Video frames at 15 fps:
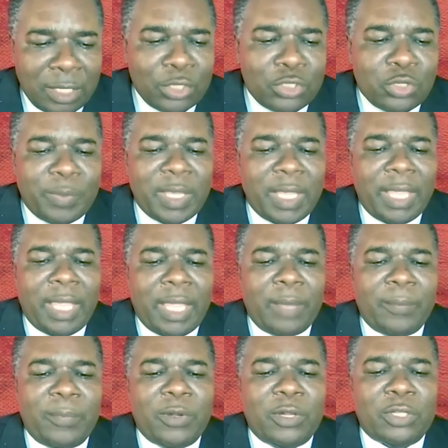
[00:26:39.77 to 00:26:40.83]
to be
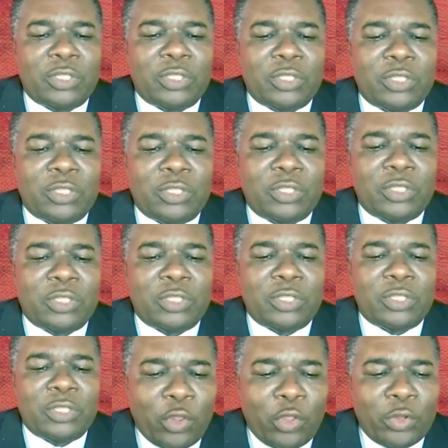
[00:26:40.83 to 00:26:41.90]
able to
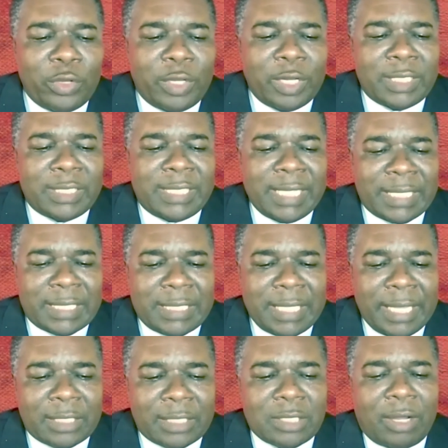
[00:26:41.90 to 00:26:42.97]
follow the dictate
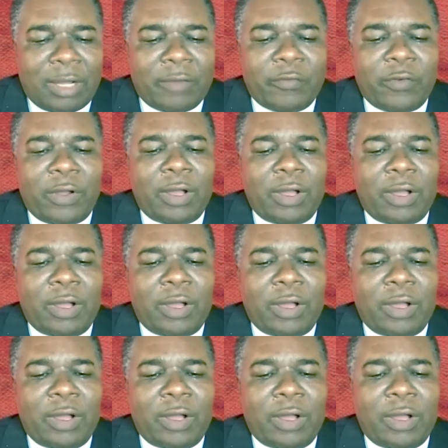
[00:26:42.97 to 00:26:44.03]
of, of,
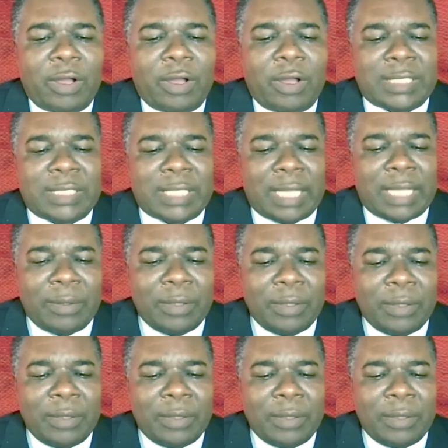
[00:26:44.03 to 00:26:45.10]
of conscience uh,
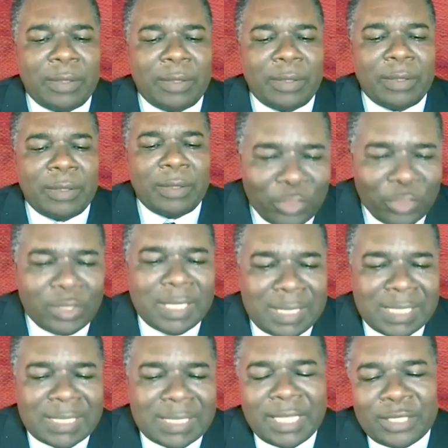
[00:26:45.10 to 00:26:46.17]
and, and follow the
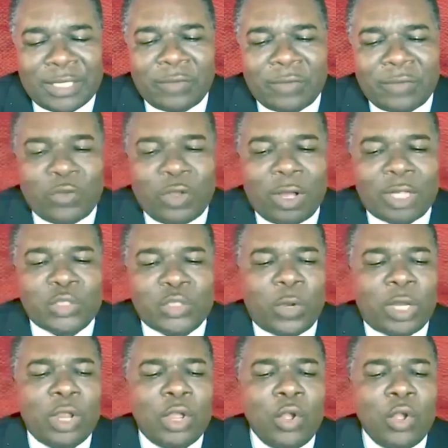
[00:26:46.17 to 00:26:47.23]
dictate of God's word.
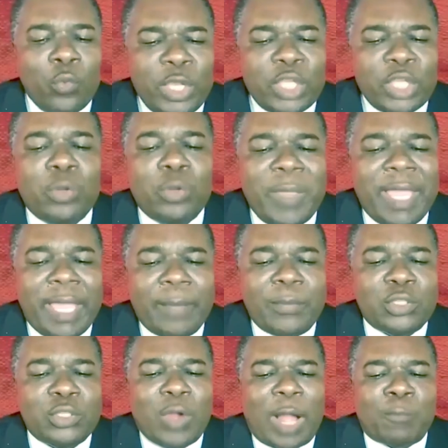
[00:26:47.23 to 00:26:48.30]
We should be
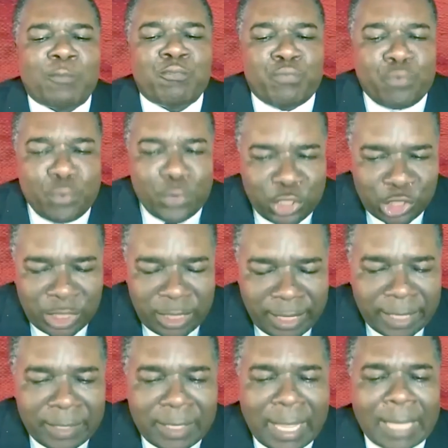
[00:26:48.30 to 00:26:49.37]
able to
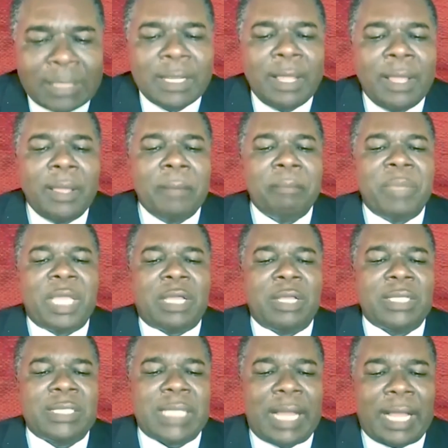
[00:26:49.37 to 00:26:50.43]
appreciate that,
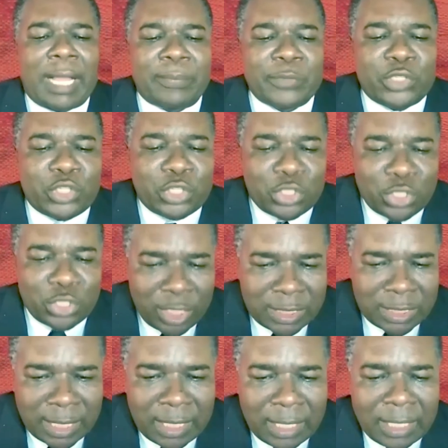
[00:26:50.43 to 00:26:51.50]
because um,
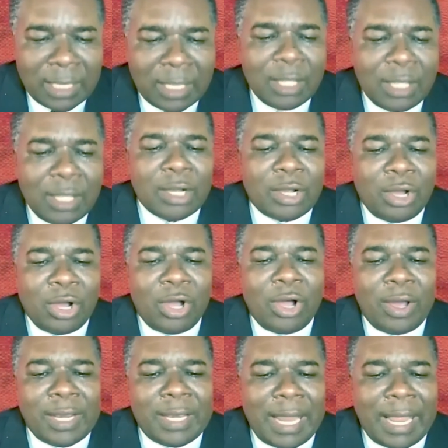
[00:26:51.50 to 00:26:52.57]
certainly
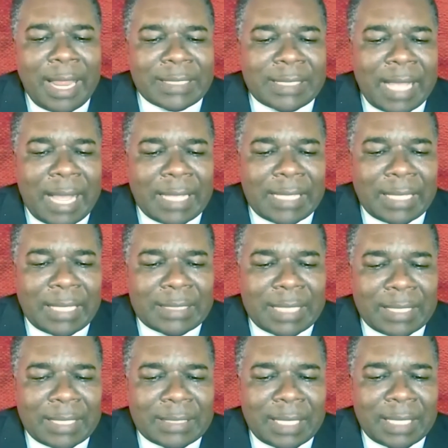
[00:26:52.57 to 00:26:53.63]
God has, has,
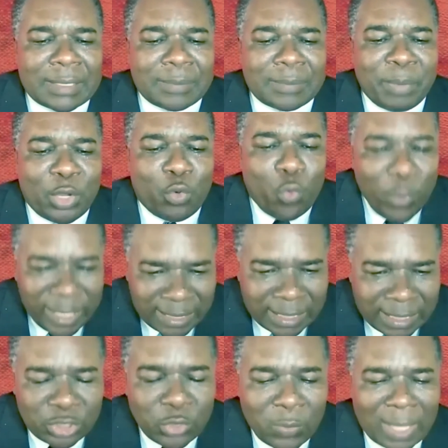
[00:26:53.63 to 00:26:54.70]
has
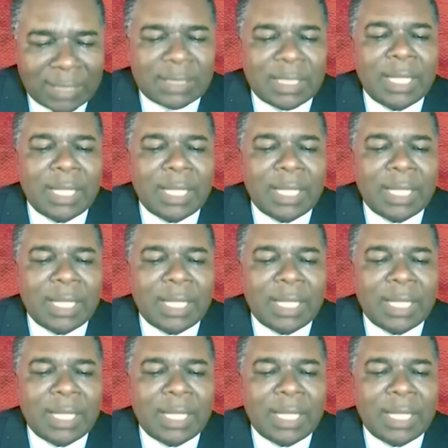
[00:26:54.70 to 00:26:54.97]
bequeathed to us